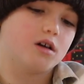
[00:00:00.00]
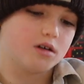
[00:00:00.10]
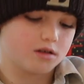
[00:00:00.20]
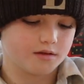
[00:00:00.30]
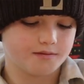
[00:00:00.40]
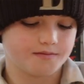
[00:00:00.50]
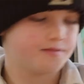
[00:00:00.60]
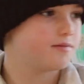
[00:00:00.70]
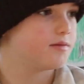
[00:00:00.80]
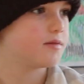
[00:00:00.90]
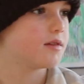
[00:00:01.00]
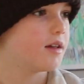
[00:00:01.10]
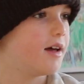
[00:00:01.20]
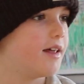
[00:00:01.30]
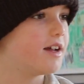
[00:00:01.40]
they just kind of had
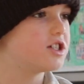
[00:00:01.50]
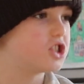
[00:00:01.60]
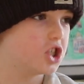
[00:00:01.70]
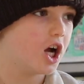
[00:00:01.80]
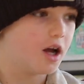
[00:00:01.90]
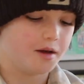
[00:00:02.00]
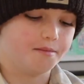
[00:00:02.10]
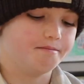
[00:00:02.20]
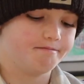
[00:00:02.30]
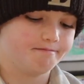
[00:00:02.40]
to problem solve from